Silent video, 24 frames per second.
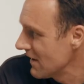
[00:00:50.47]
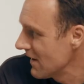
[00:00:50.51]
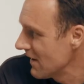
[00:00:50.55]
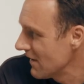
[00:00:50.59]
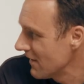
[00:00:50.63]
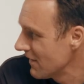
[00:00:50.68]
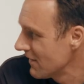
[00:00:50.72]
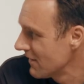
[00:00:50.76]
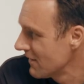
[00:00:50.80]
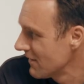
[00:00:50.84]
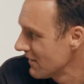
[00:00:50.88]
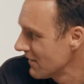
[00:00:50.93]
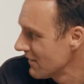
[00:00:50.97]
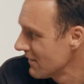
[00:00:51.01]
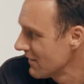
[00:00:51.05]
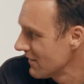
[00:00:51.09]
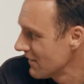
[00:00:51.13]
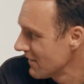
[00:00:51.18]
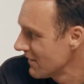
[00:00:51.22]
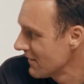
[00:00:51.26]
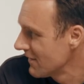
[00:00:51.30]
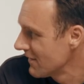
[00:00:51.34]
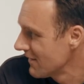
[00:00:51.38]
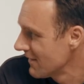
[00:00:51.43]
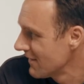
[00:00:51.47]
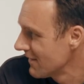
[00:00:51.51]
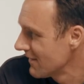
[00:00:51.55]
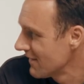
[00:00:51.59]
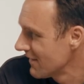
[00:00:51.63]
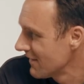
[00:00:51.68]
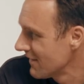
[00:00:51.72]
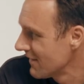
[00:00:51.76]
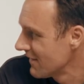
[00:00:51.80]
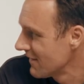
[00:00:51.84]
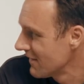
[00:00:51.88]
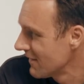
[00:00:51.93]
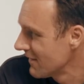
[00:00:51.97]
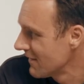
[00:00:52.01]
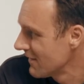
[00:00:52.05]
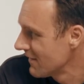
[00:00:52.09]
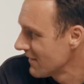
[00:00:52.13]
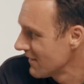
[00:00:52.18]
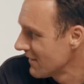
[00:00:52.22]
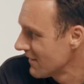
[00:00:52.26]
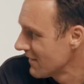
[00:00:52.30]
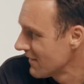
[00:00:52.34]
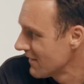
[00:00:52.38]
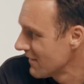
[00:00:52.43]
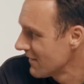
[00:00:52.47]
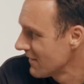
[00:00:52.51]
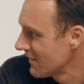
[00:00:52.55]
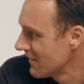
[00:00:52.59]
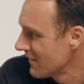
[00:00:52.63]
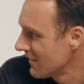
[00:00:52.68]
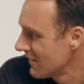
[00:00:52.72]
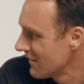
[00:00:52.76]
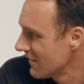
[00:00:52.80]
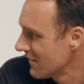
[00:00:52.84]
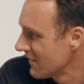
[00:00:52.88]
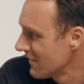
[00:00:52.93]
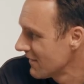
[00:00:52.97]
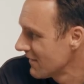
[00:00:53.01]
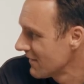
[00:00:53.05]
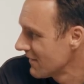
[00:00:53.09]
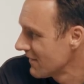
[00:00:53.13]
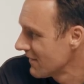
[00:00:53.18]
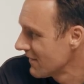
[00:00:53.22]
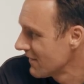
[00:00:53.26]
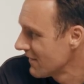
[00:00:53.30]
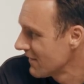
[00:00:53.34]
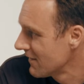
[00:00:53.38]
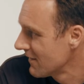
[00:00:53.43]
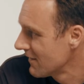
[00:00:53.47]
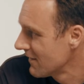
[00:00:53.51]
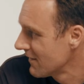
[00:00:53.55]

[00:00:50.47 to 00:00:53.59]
No words are spoken by the person on screen.